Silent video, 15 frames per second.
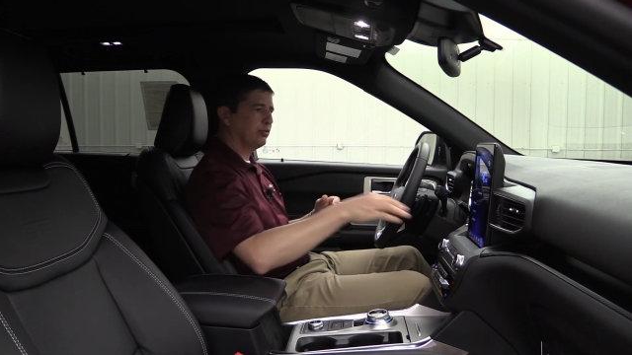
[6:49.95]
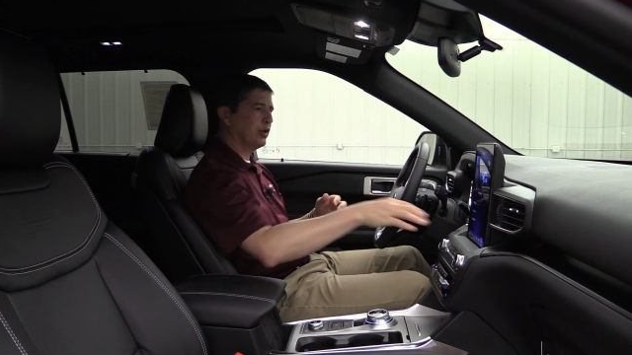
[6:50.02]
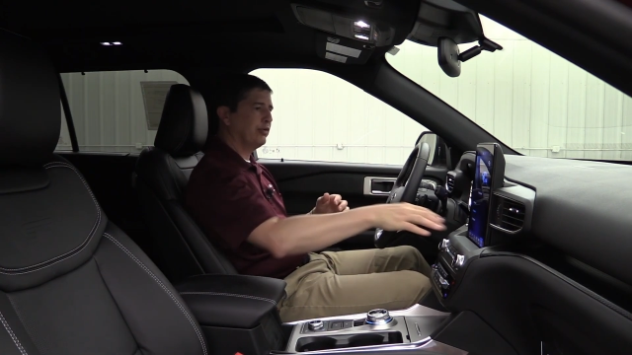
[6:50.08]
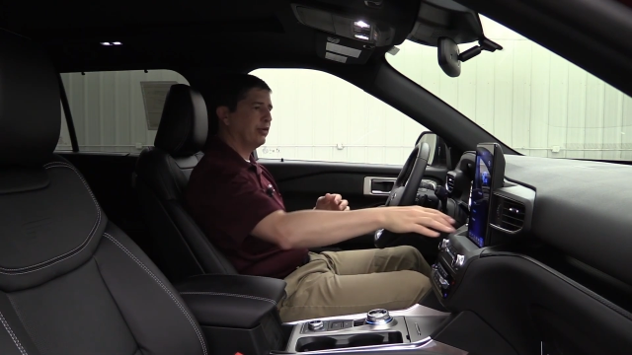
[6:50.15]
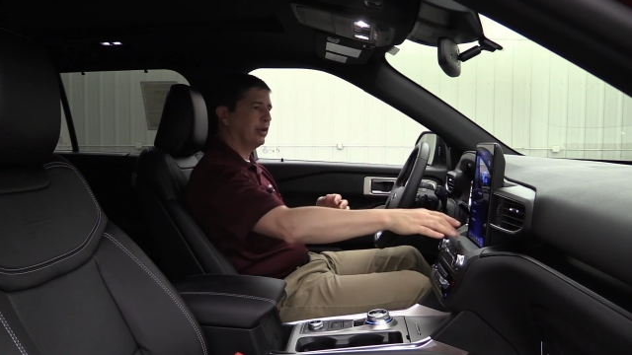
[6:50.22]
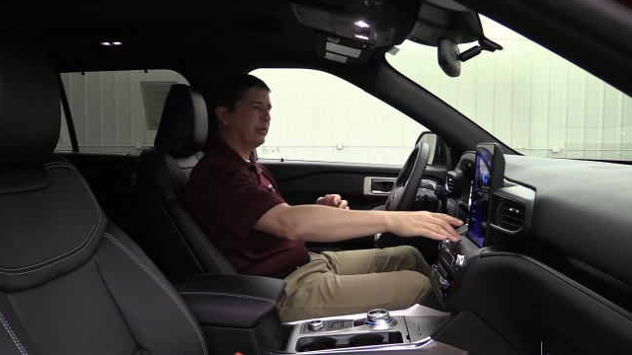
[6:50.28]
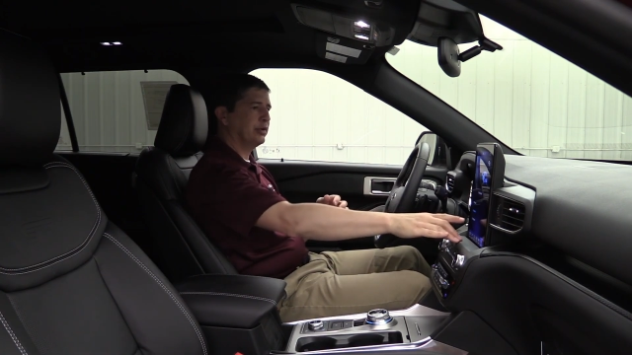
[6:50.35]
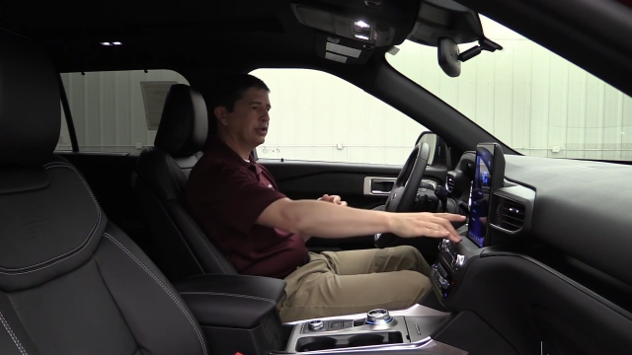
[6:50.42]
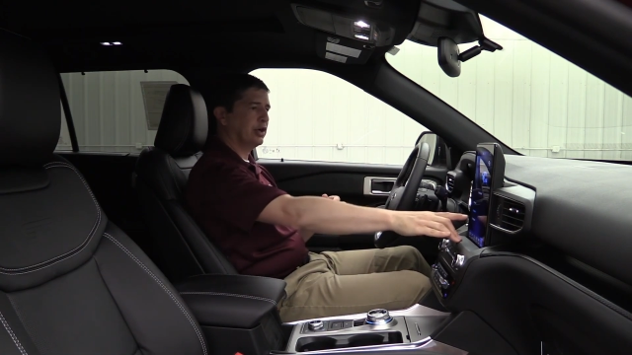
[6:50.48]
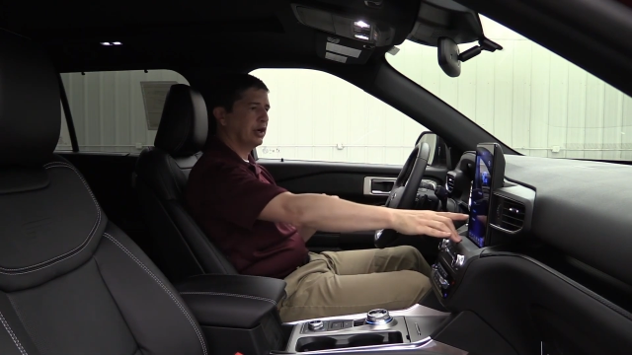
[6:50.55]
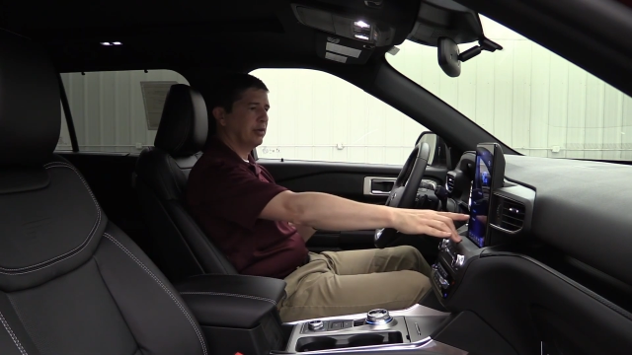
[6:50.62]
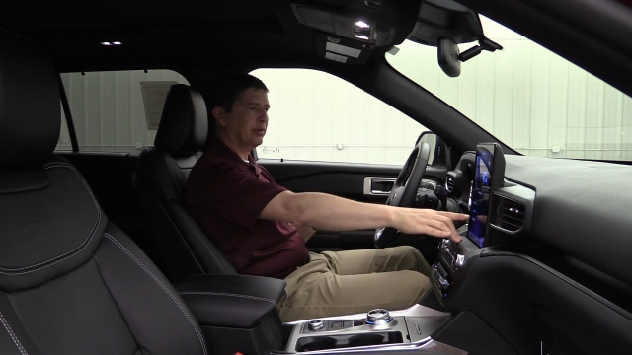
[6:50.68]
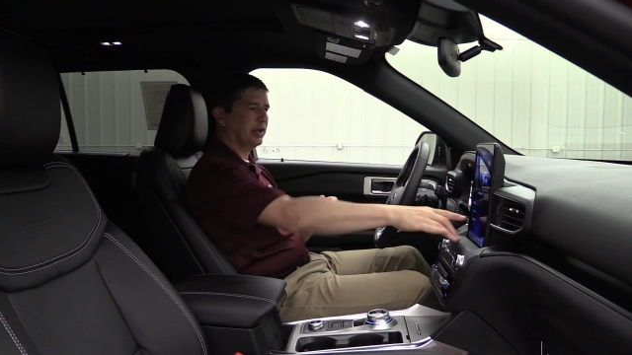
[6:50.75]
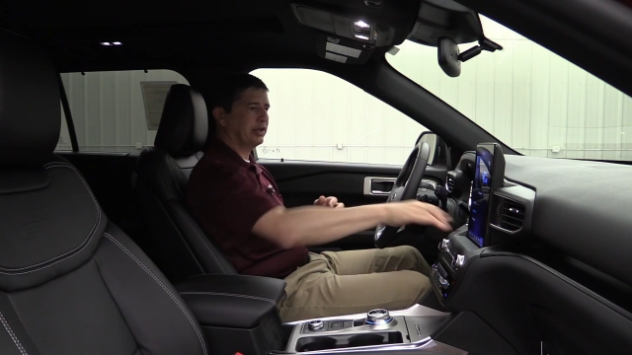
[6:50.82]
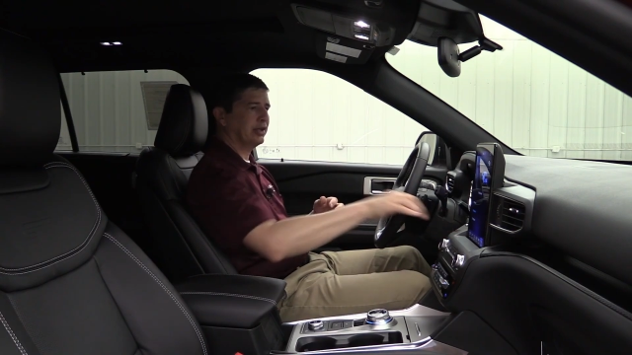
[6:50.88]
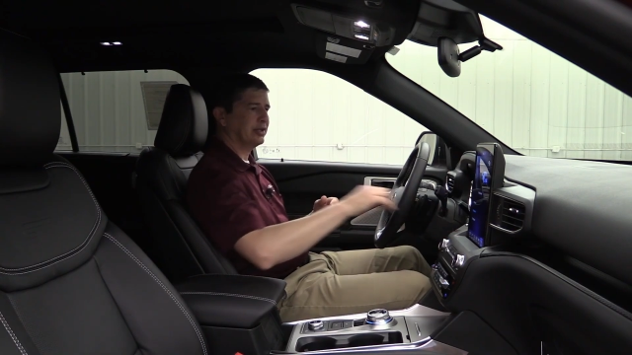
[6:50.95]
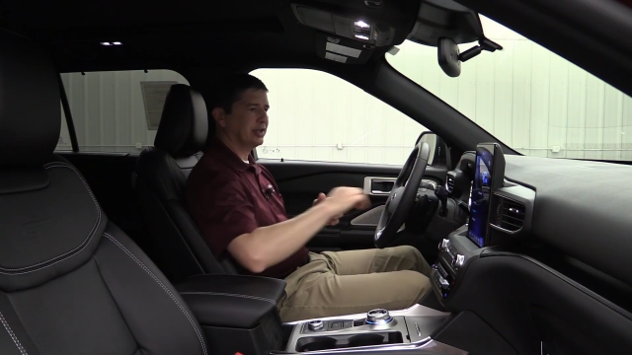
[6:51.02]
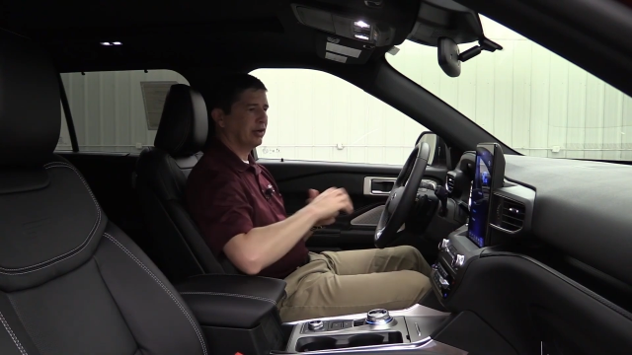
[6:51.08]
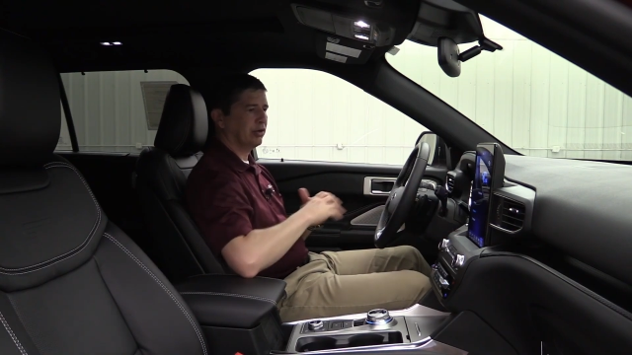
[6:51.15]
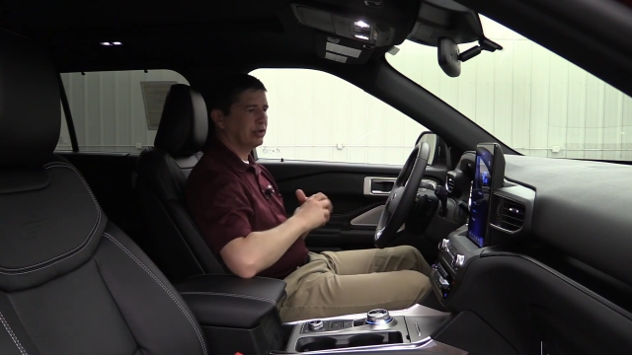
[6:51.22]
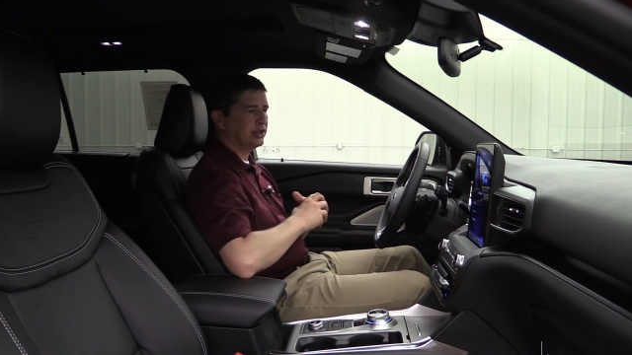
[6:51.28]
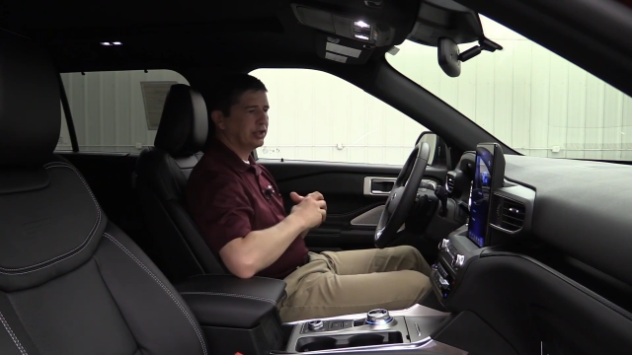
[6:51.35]
Briefly, let me talk about the
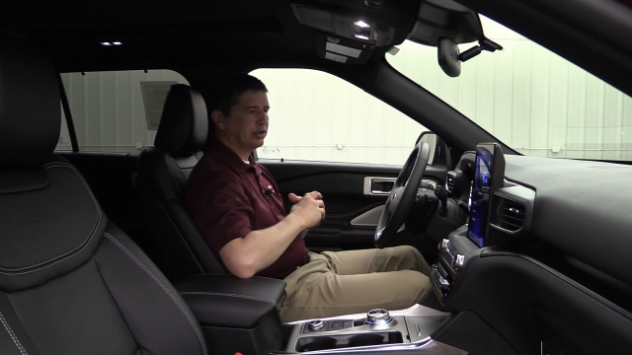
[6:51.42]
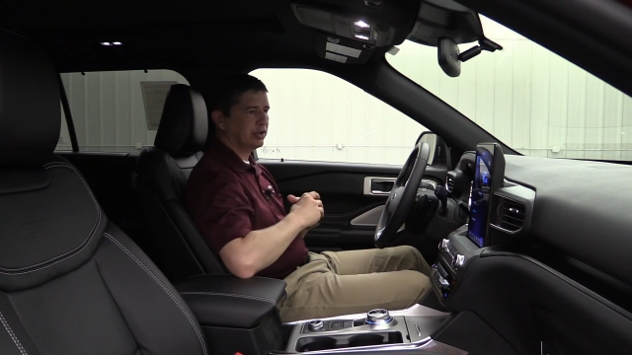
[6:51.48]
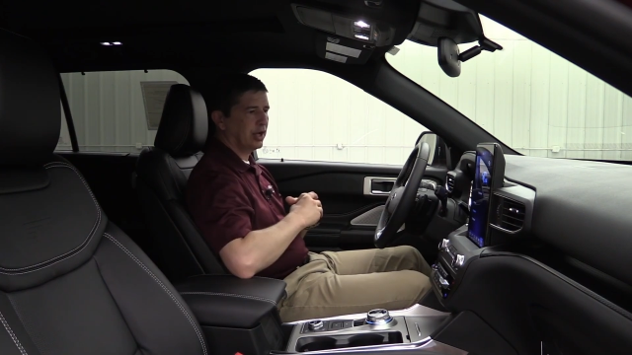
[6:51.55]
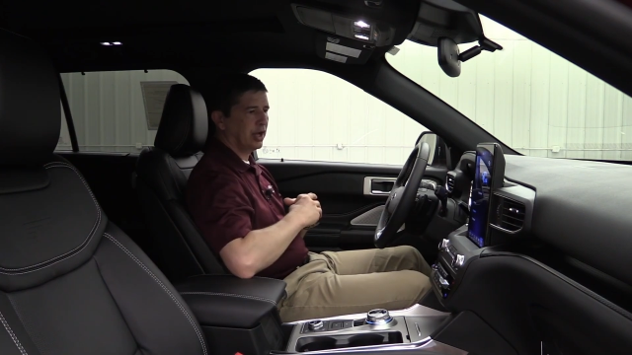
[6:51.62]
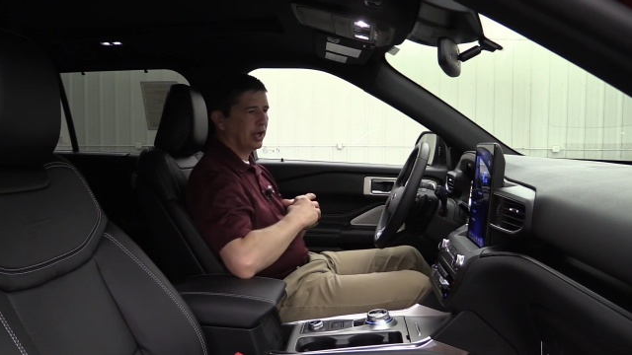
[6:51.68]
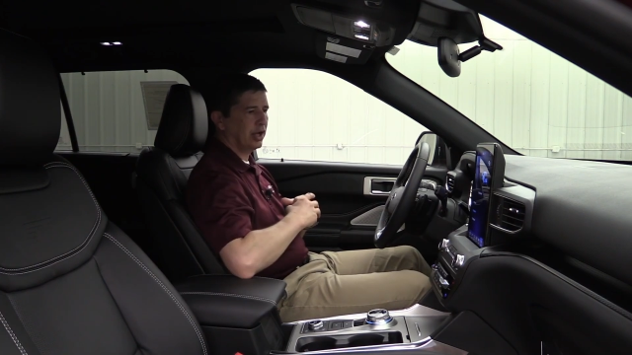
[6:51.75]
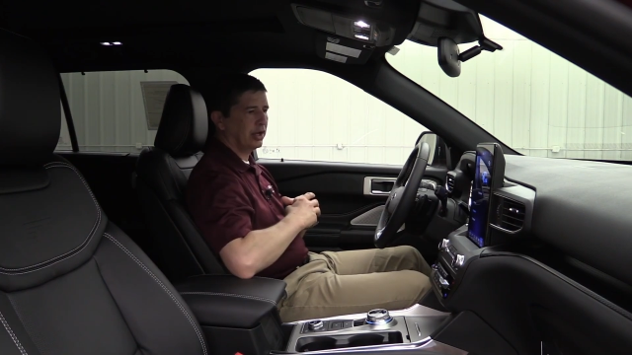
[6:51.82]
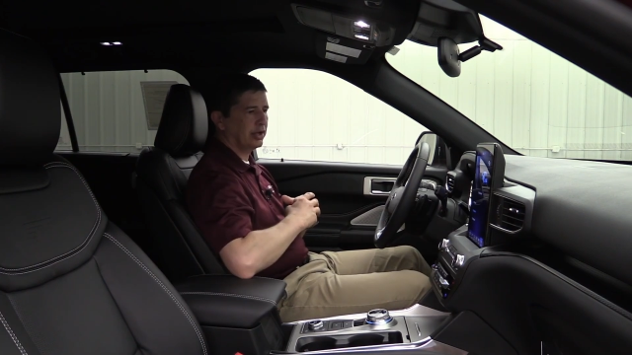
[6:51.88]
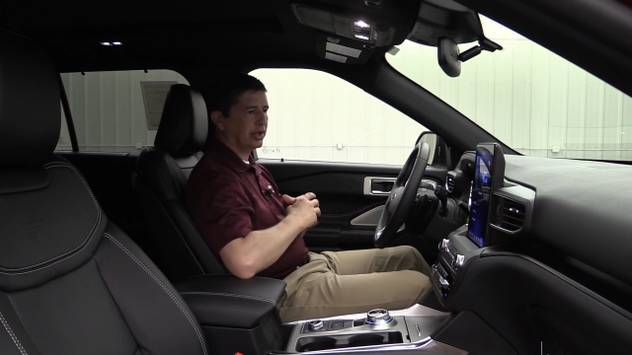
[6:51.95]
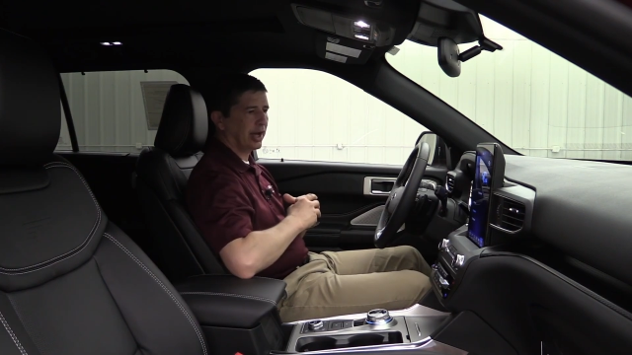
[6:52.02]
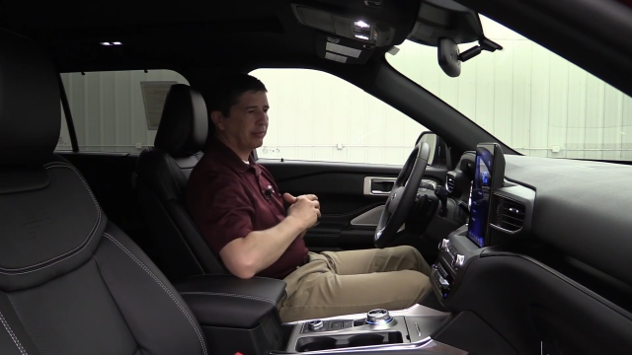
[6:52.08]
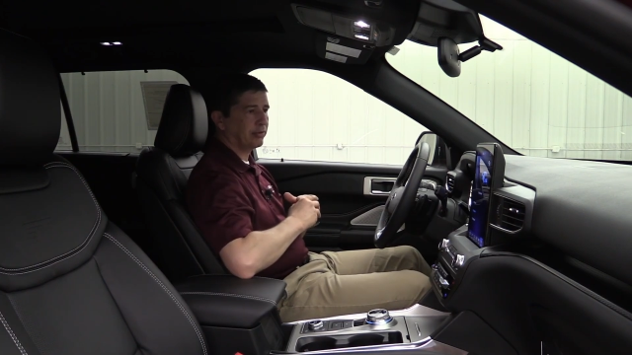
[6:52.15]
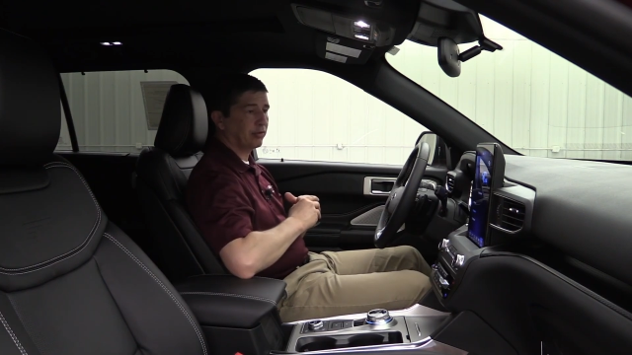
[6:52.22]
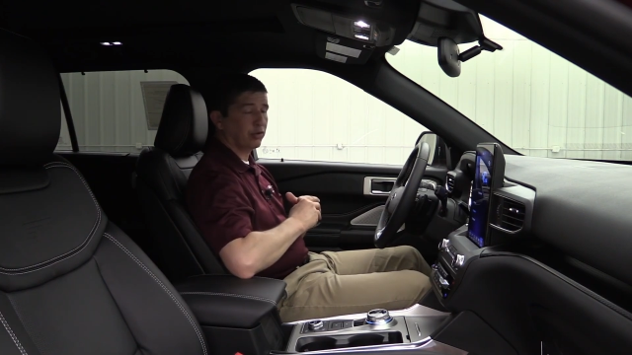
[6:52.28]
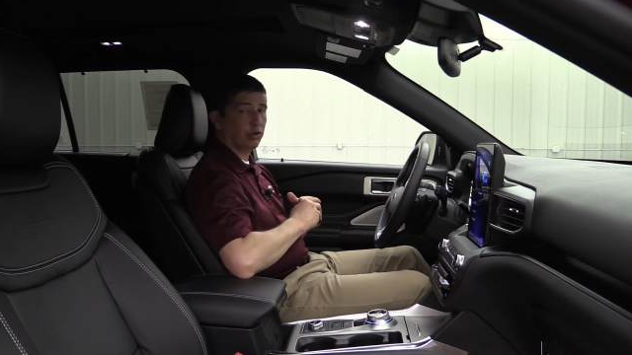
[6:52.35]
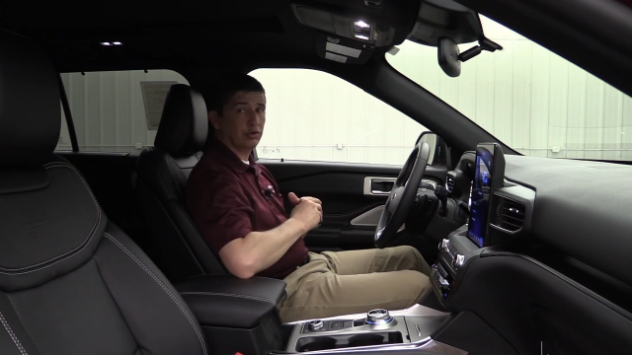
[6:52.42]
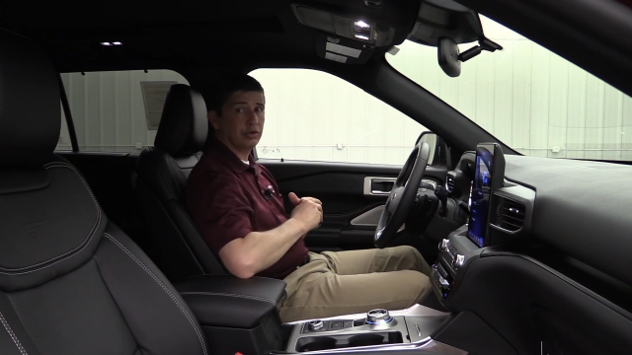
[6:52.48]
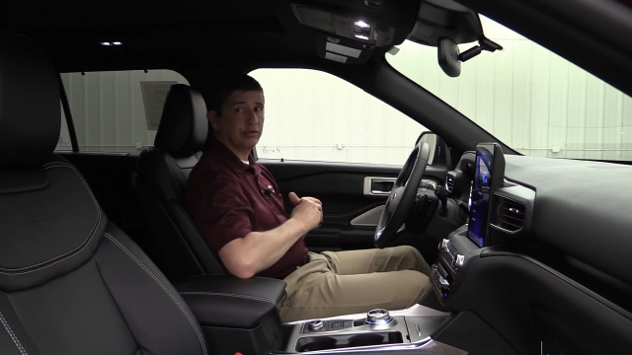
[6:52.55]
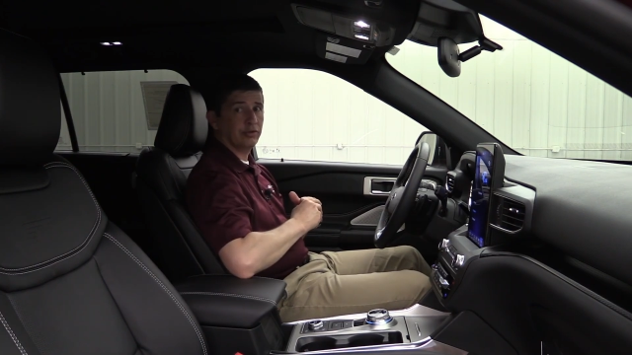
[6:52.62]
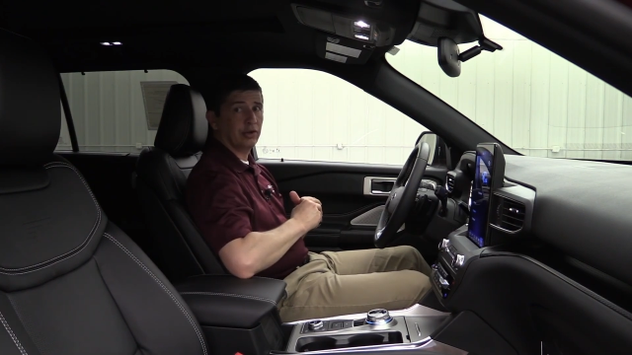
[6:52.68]
intelligent adaptive cruise,